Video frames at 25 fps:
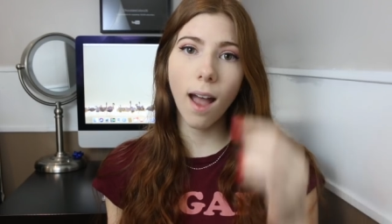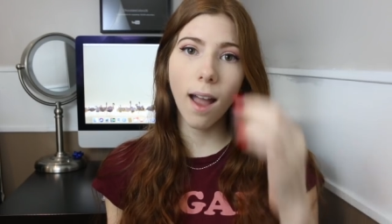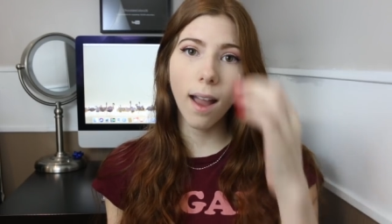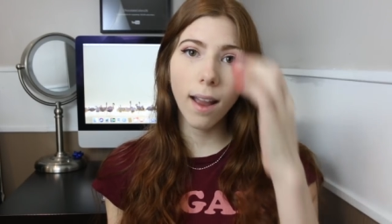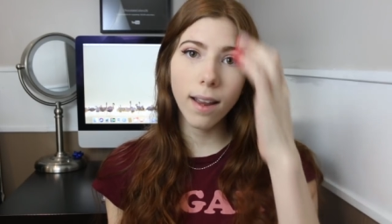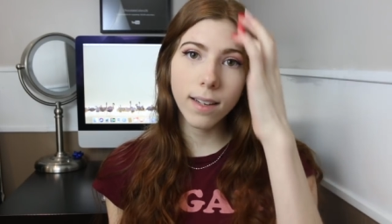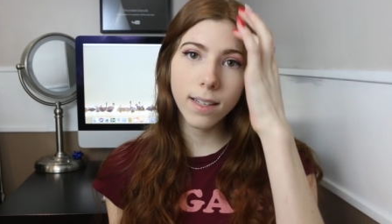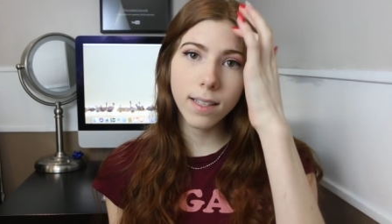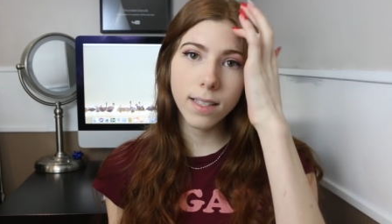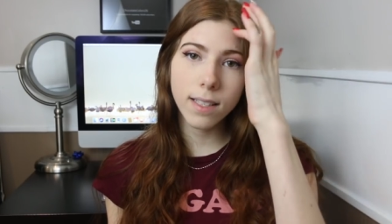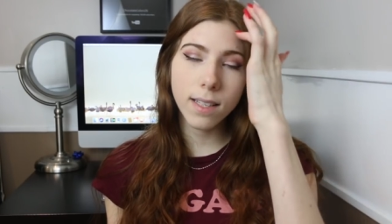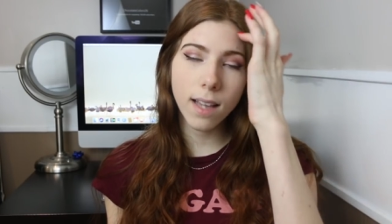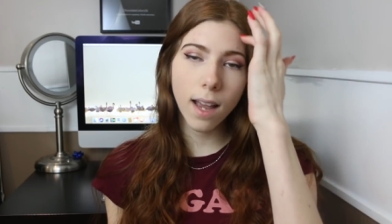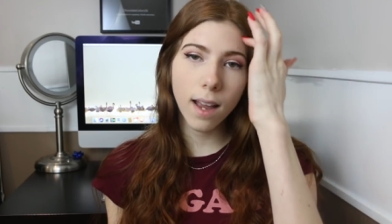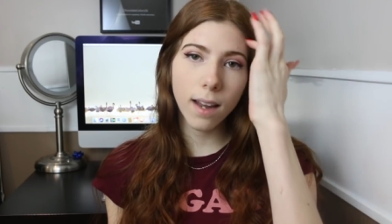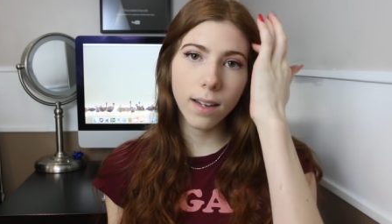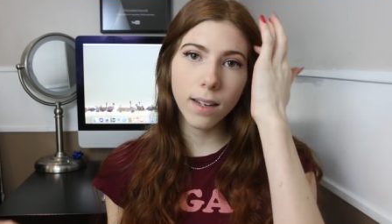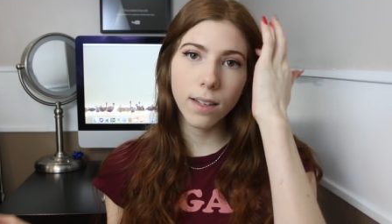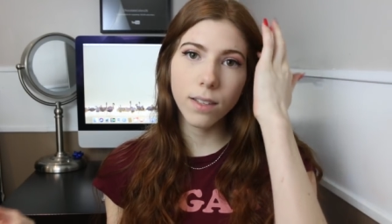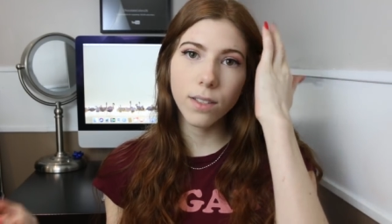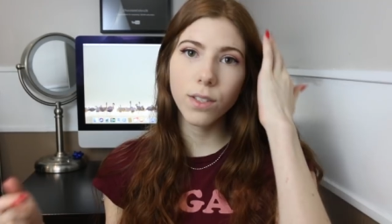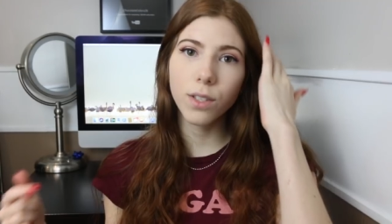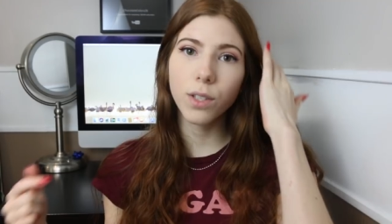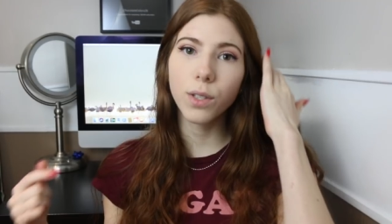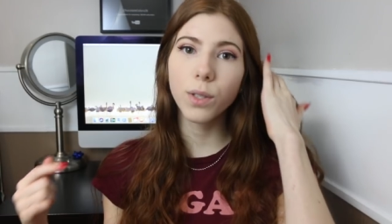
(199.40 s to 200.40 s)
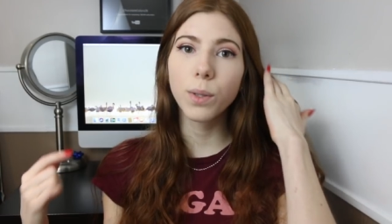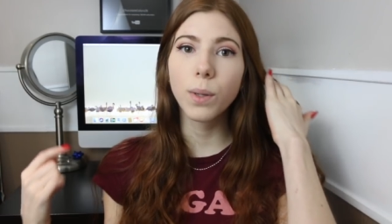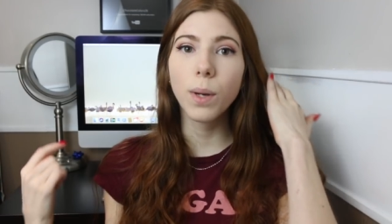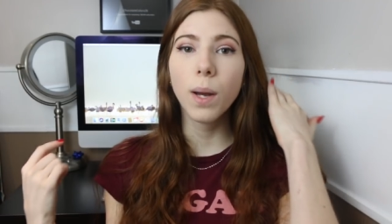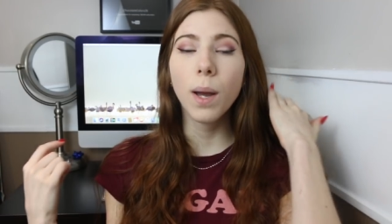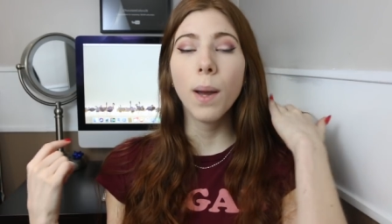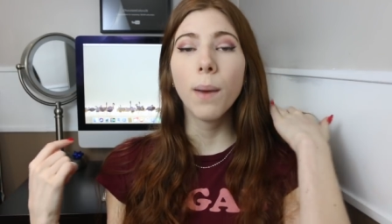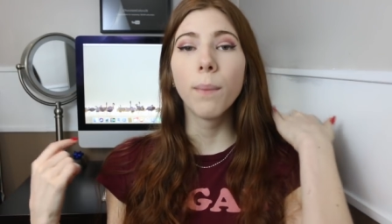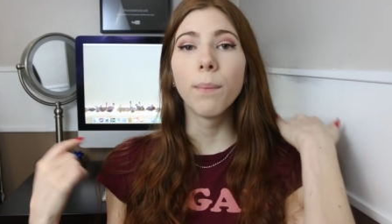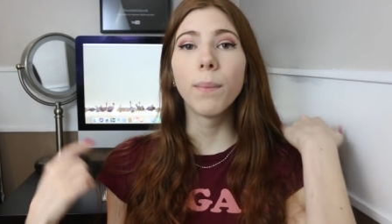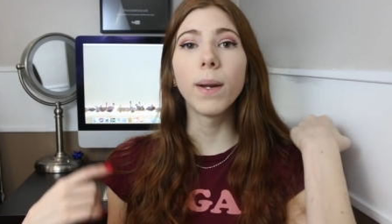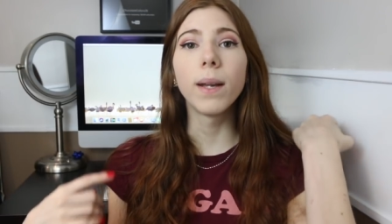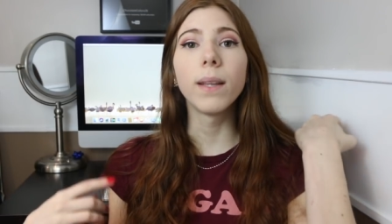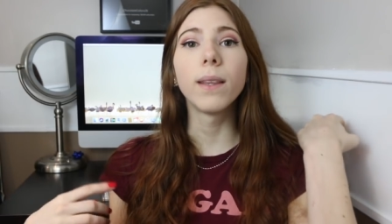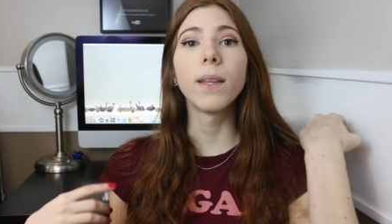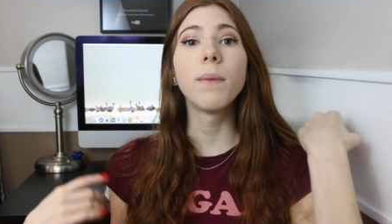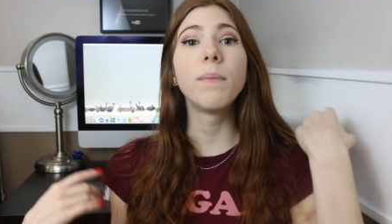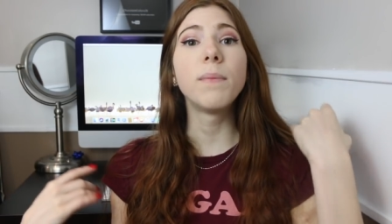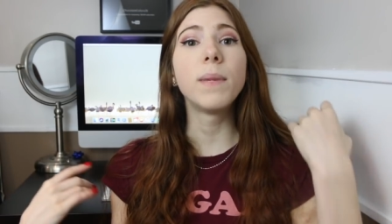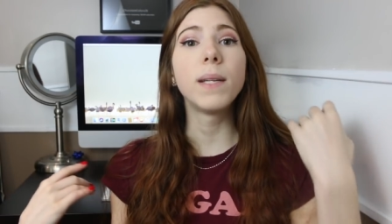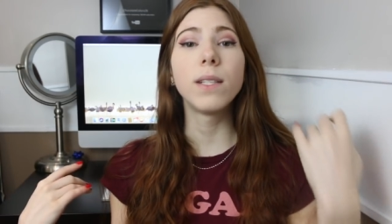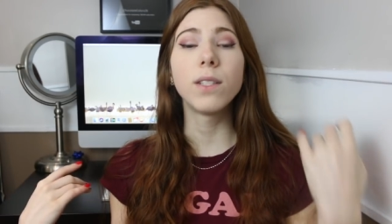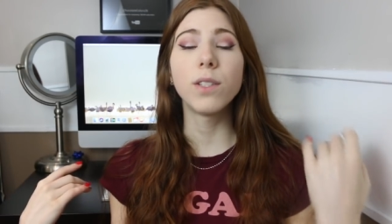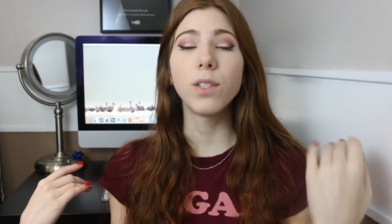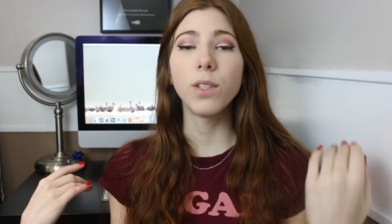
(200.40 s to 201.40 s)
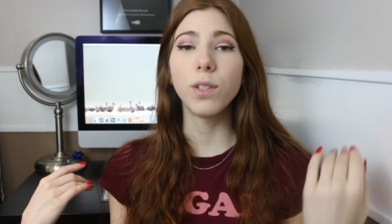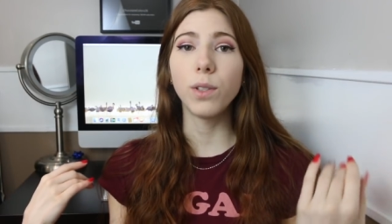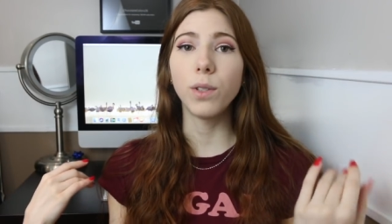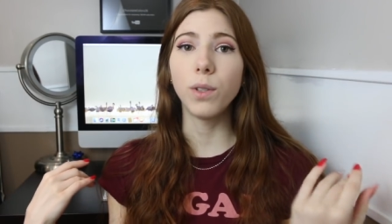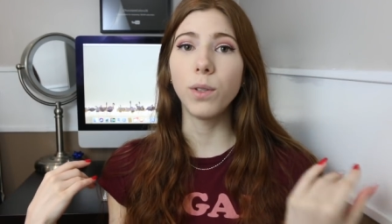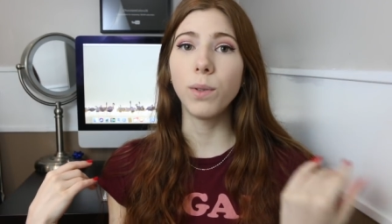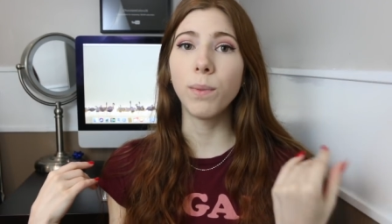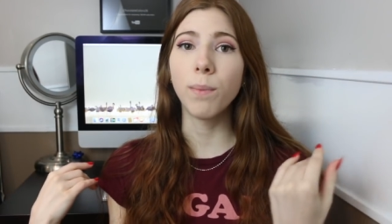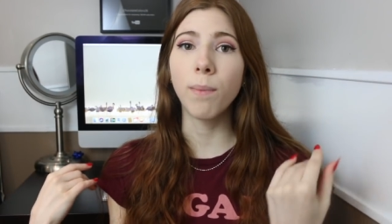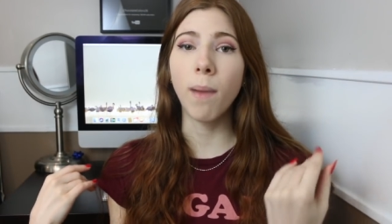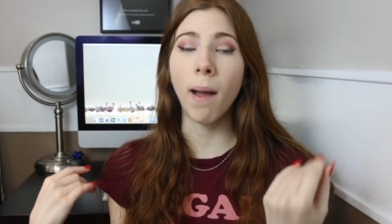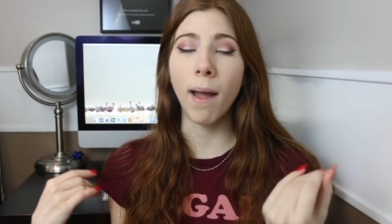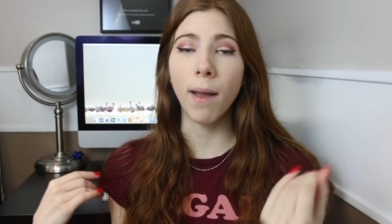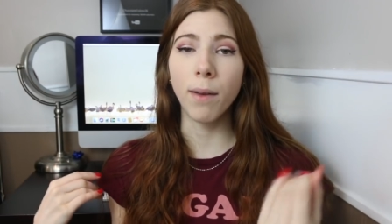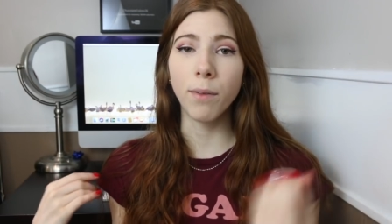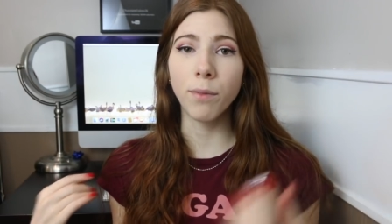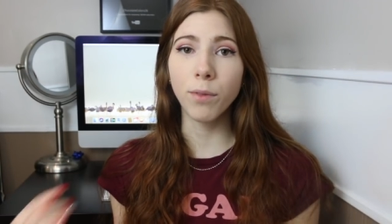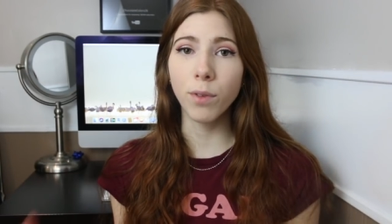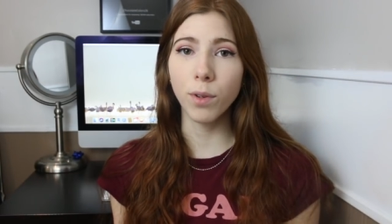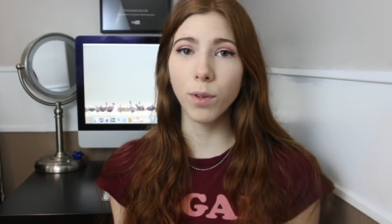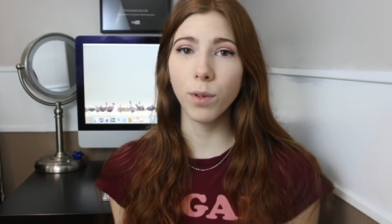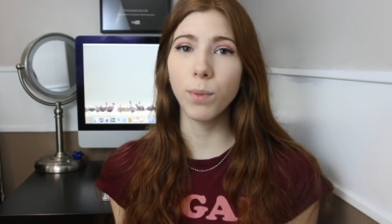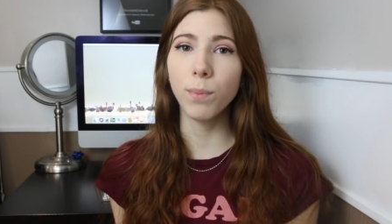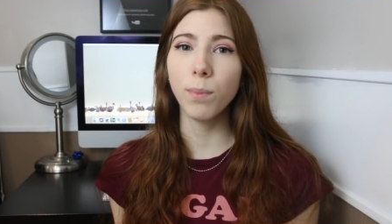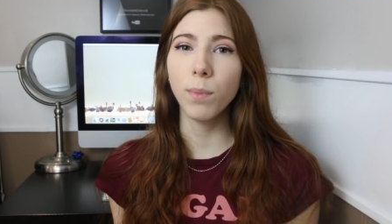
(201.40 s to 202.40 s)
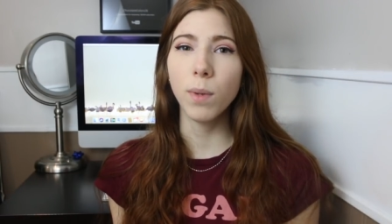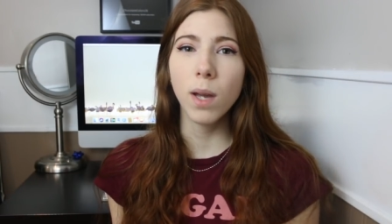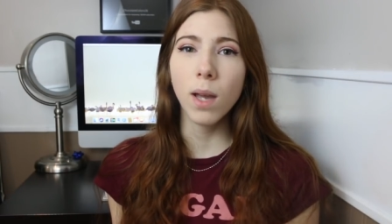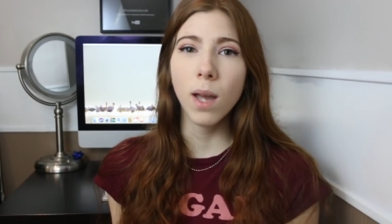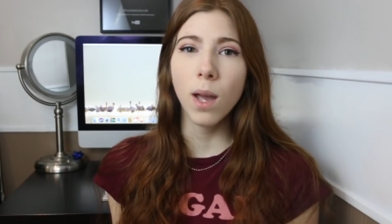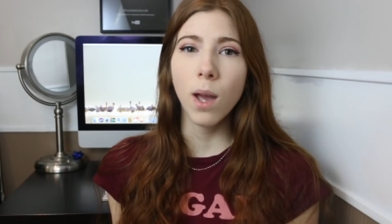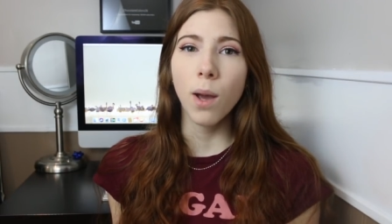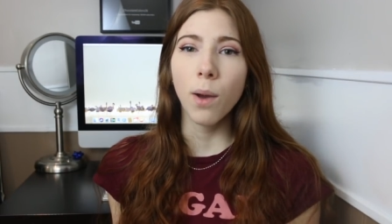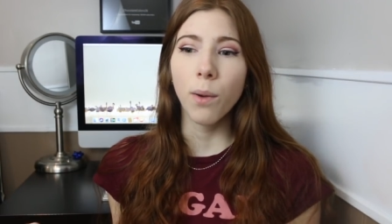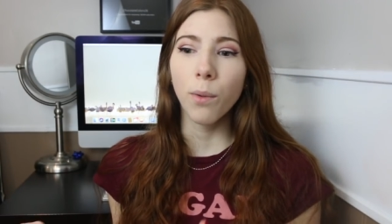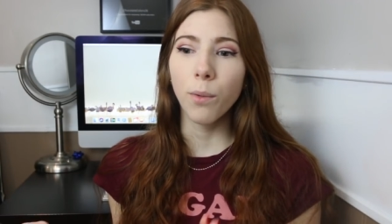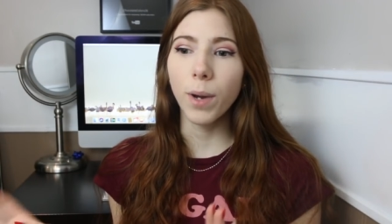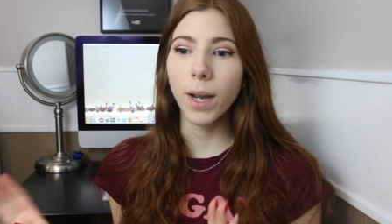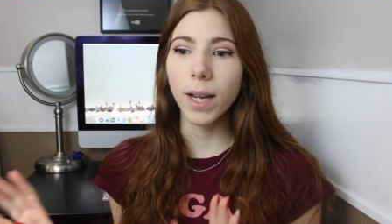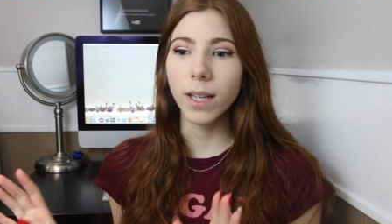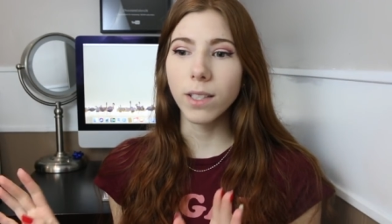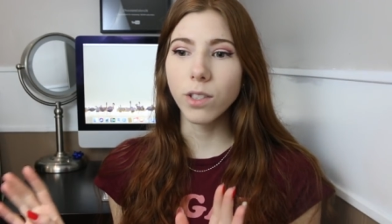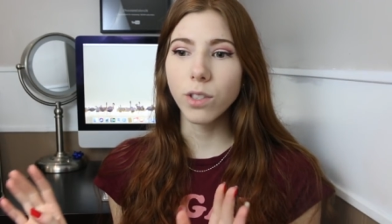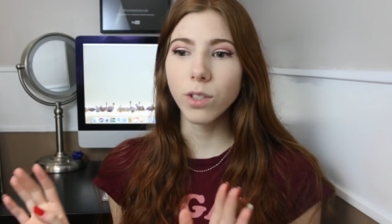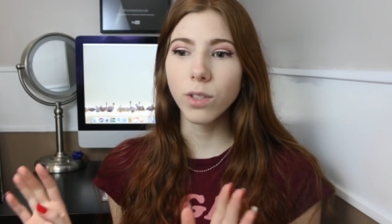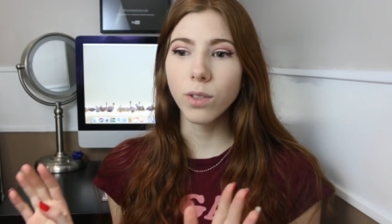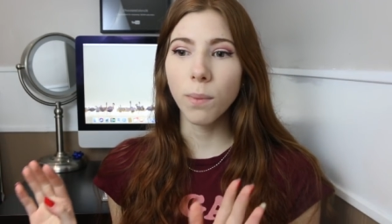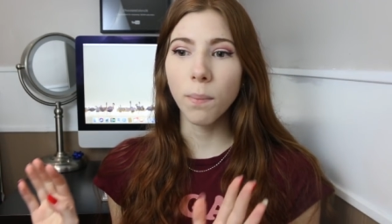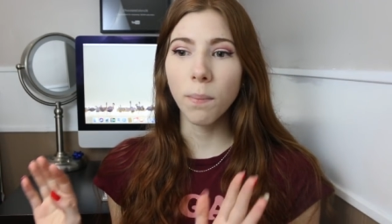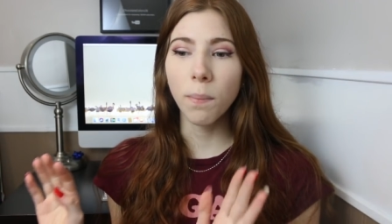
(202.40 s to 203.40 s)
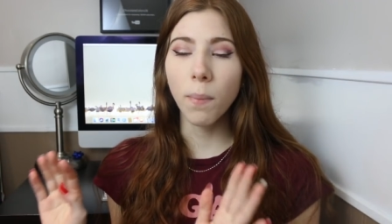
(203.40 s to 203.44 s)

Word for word: I decided to bring them into my room, which